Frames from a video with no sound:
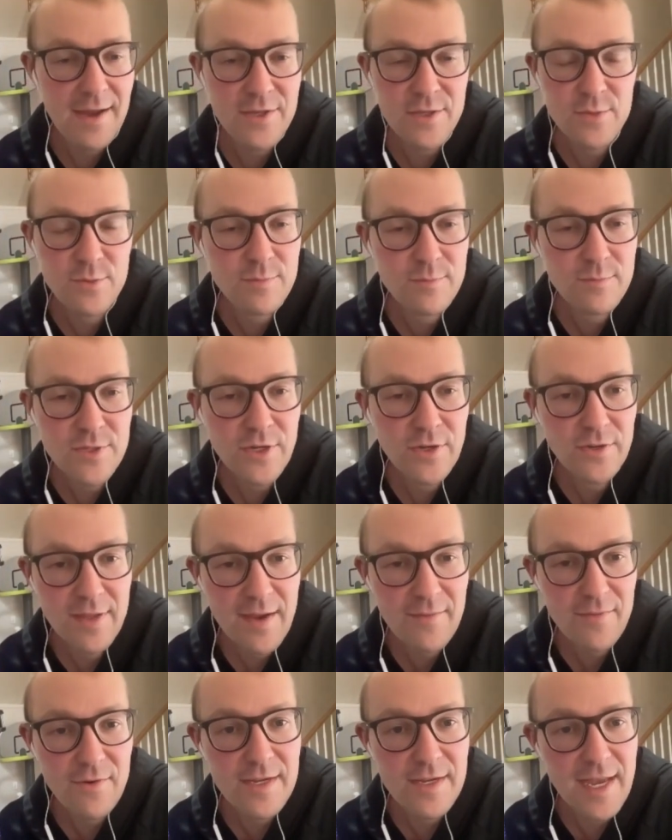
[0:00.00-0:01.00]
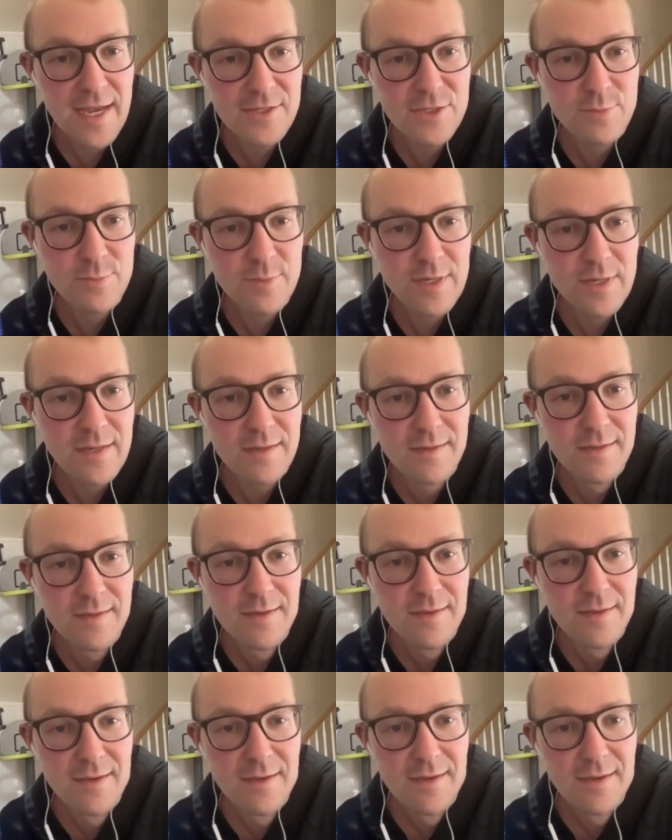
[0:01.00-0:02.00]
you'll never catch me.
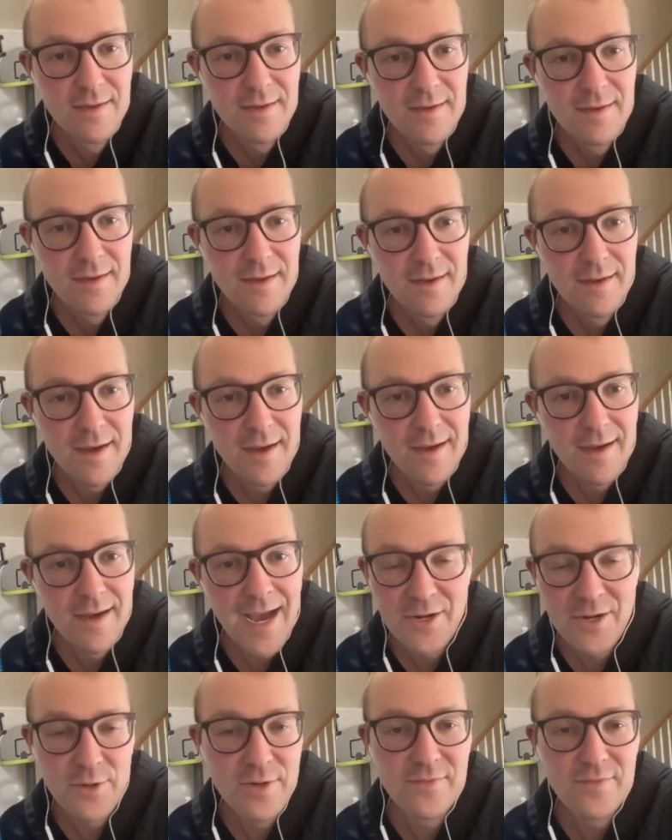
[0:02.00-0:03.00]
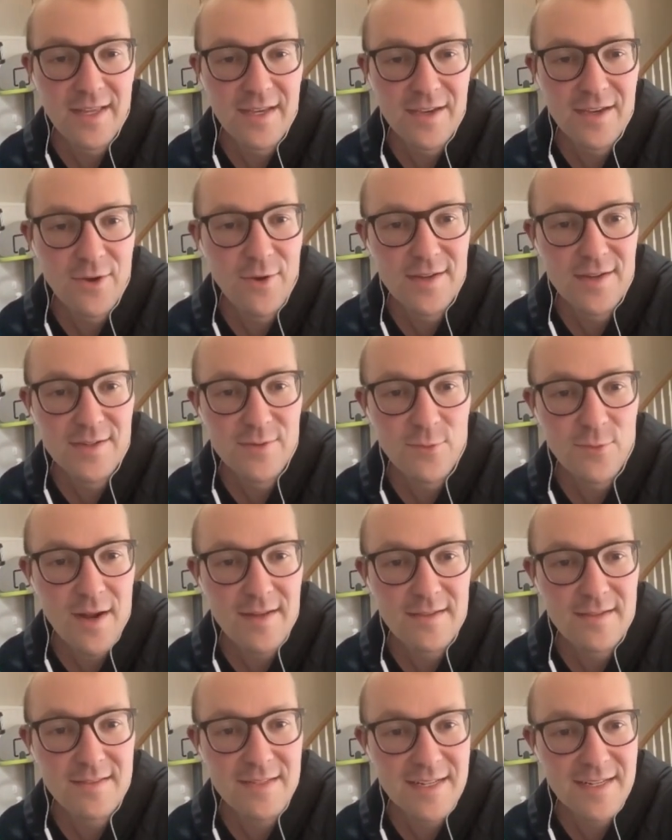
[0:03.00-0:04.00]
I don't even like going to
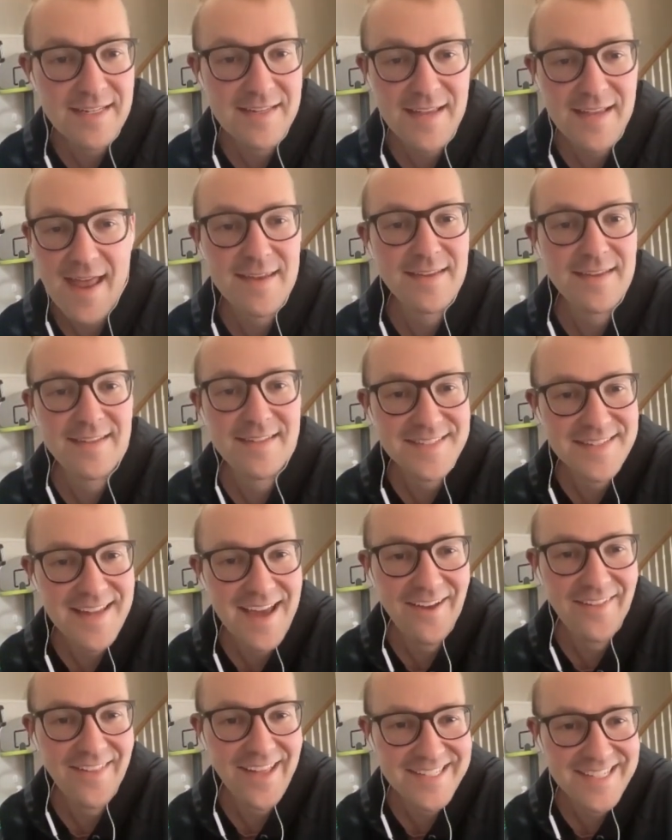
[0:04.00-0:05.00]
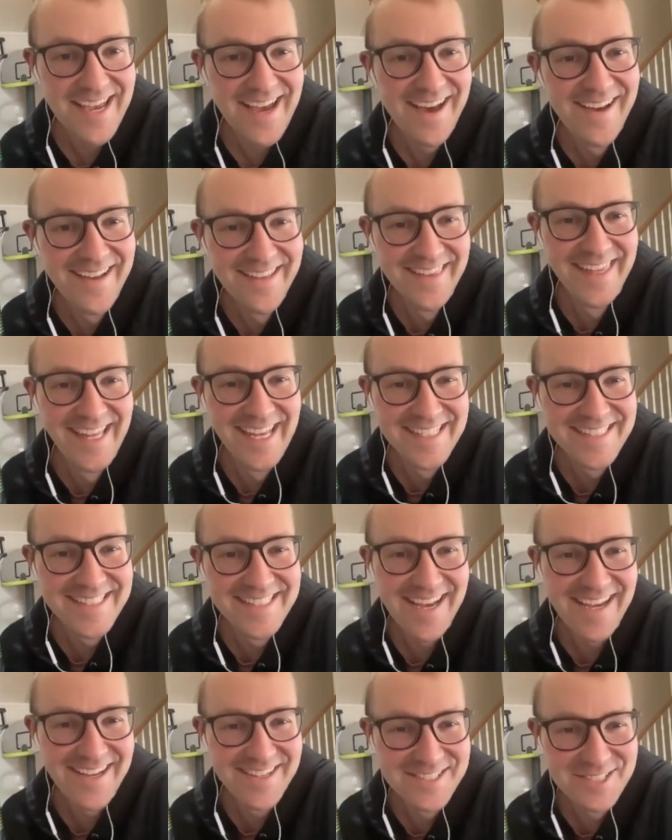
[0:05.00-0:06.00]
weddings in attendance now. That's
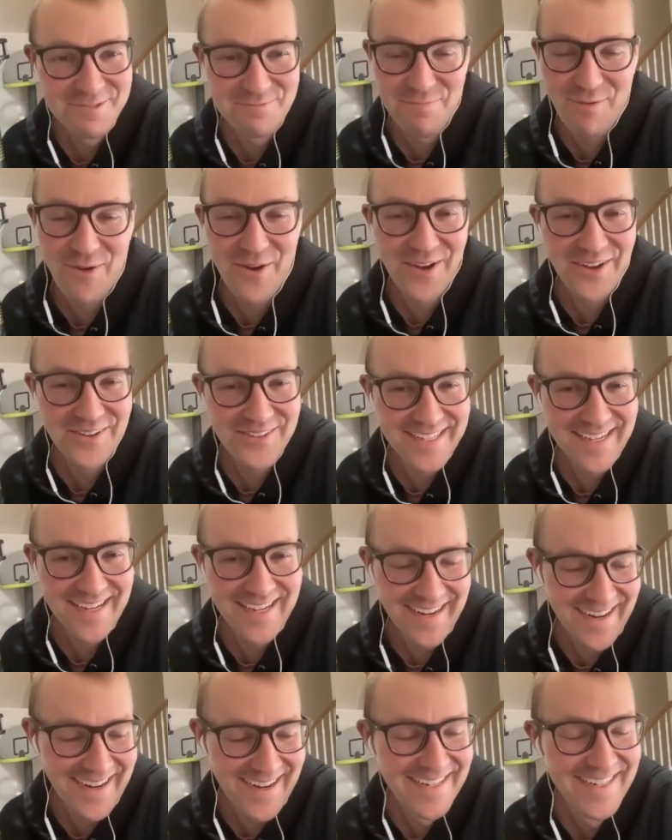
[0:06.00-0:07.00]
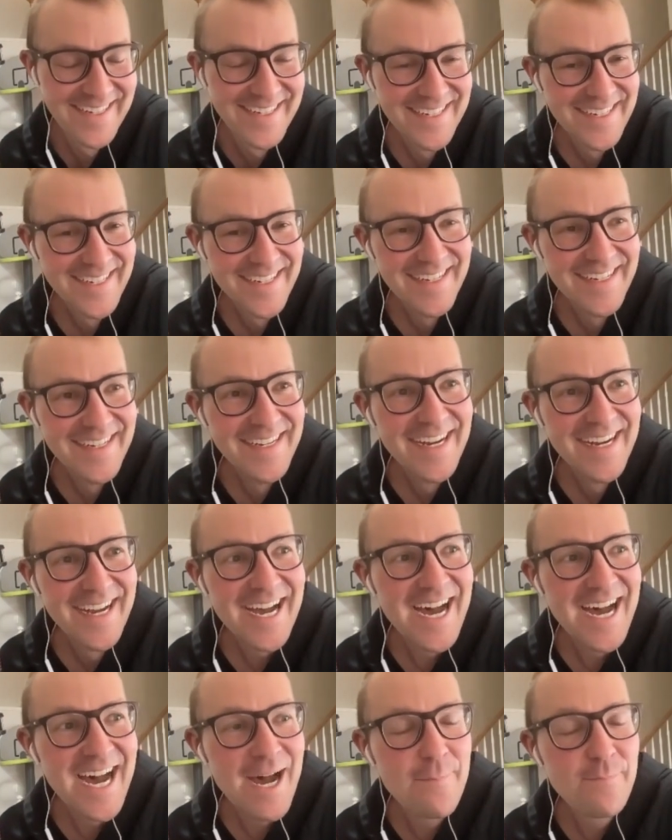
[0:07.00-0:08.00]
how spoiled they are.
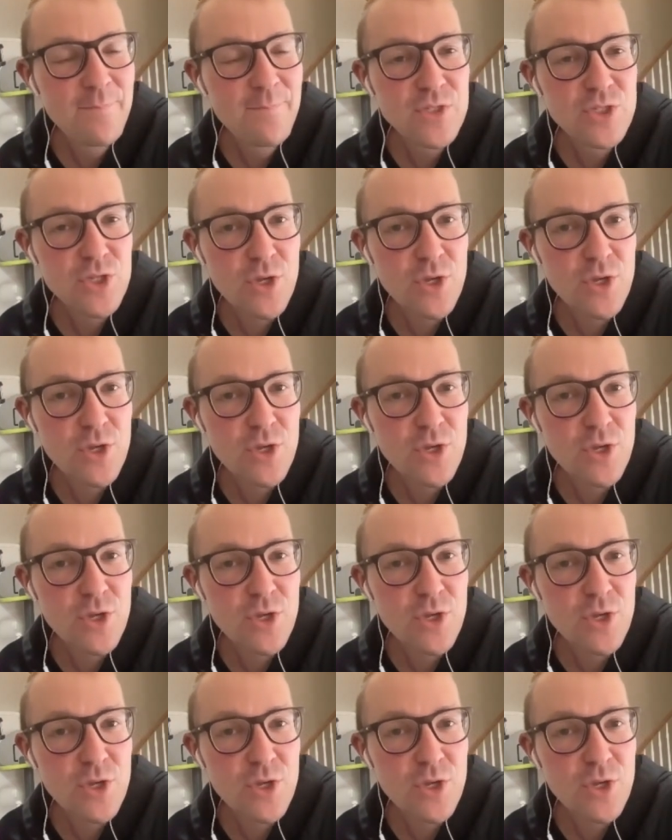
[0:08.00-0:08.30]
So yeah,